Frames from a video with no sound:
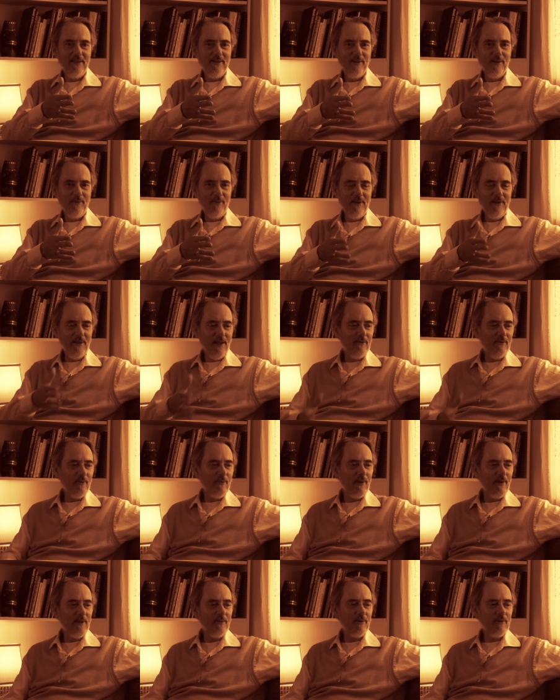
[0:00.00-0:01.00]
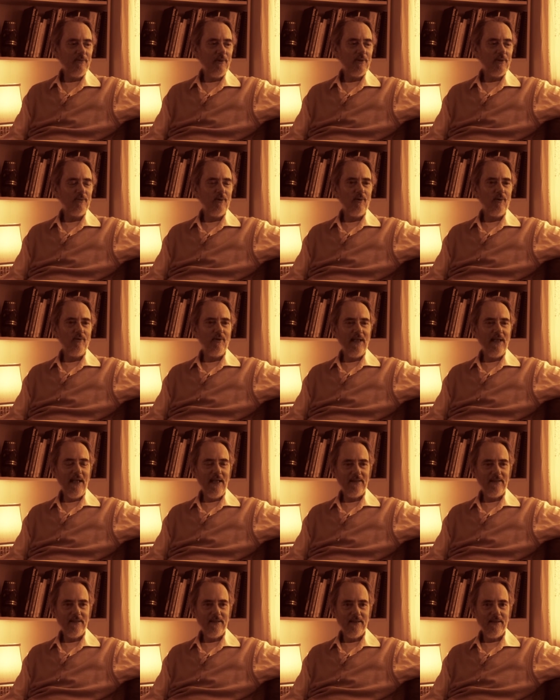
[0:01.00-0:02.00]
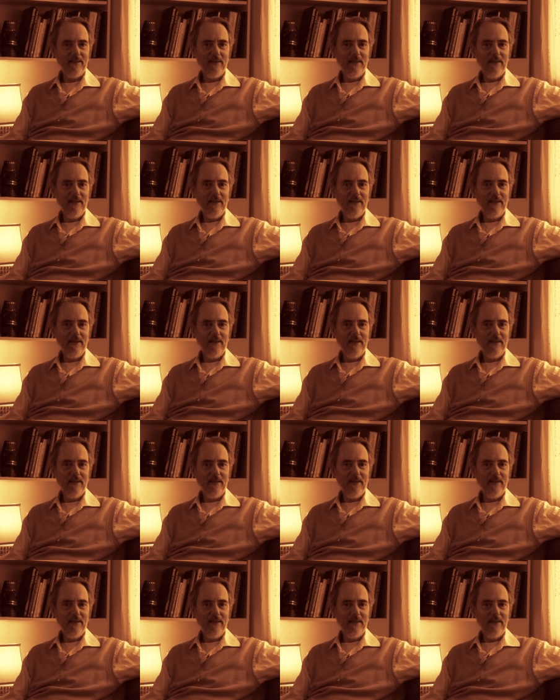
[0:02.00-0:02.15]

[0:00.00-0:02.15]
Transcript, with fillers: Nobody, everybody was much more relaxed.